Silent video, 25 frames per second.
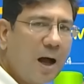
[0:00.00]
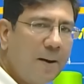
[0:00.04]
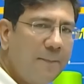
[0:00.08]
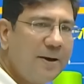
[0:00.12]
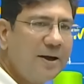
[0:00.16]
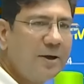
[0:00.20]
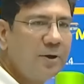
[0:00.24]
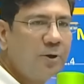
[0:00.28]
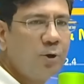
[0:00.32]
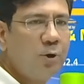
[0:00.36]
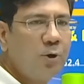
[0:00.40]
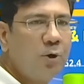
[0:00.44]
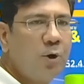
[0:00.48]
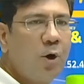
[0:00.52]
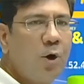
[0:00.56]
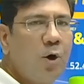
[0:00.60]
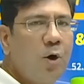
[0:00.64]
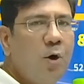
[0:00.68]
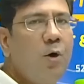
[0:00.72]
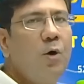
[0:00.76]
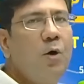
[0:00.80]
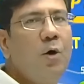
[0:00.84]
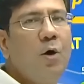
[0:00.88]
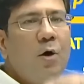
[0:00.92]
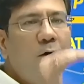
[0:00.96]
coming to
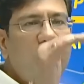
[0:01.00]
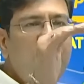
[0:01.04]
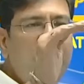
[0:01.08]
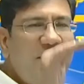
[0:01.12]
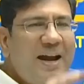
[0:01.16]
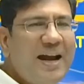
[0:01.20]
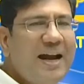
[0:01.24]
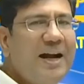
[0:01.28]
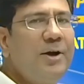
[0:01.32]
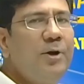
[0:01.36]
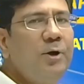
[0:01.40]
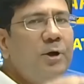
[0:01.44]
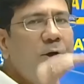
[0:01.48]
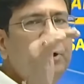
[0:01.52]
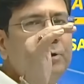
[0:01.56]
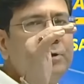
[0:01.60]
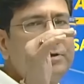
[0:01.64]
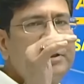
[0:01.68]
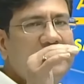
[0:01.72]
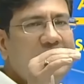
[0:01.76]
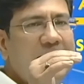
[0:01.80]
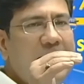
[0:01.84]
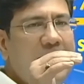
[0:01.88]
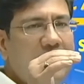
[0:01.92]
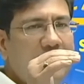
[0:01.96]
know where do
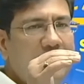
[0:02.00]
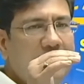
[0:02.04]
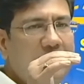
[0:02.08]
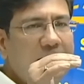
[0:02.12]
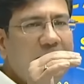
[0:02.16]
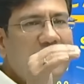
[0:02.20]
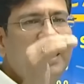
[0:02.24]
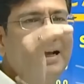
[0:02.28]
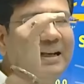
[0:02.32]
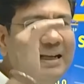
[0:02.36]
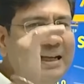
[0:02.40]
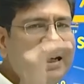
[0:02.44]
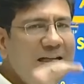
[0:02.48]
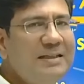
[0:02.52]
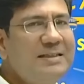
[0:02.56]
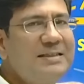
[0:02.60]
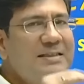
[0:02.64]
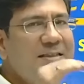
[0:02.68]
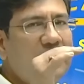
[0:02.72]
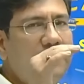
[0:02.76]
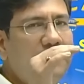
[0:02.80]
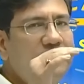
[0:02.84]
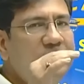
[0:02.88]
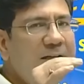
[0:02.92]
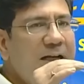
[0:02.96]
you stand in each
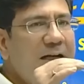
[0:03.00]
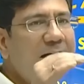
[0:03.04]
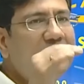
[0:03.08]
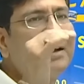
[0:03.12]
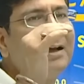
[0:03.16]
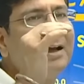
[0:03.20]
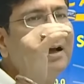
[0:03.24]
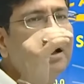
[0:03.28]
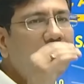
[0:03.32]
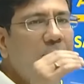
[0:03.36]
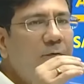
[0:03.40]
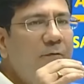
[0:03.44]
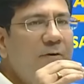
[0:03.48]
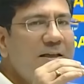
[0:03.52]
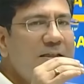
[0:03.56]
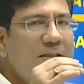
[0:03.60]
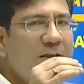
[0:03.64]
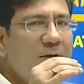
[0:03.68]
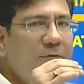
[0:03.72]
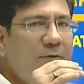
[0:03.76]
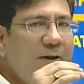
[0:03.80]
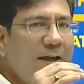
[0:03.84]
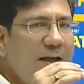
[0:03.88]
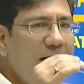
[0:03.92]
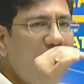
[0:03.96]
subject
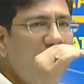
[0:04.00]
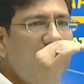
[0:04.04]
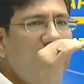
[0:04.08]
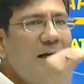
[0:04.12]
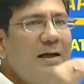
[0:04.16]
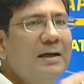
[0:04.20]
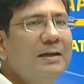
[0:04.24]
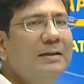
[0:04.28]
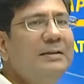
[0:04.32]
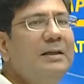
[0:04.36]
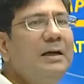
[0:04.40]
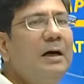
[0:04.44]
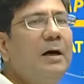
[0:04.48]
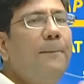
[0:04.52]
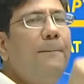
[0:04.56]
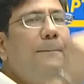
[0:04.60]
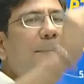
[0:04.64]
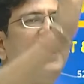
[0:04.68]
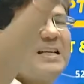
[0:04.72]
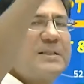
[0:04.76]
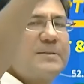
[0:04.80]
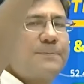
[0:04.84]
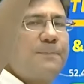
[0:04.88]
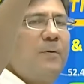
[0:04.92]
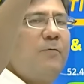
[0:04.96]
vis-a-vis the
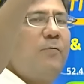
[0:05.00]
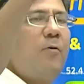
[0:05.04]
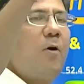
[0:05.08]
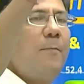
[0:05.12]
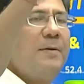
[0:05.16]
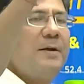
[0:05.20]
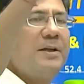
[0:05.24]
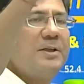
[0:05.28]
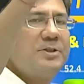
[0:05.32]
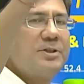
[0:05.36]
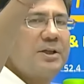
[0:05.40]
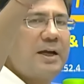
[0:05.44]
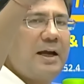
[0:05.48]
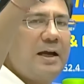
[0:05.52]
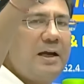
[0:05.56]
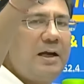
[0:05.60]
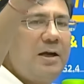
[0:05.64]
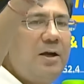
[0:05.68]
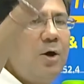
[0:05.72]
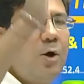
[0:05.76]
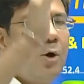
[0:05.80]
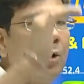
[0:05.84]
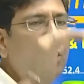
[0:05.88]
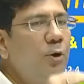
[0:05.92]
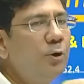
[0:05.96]
best performing
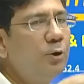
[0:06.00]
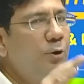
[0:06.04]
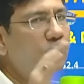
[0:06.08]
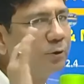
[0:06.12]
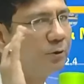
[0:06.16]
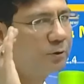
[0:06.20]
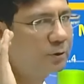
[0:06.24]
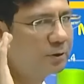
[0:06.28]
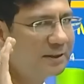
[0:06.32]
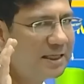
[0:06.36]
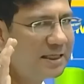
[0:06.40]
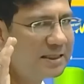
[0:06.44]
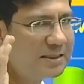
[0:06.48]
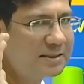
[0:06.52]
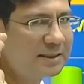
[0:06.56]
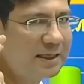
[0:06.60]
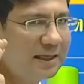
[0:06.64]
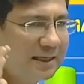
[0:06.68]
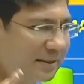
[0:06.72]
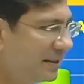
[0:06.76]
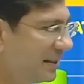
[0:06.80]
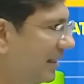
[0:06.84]
child who took this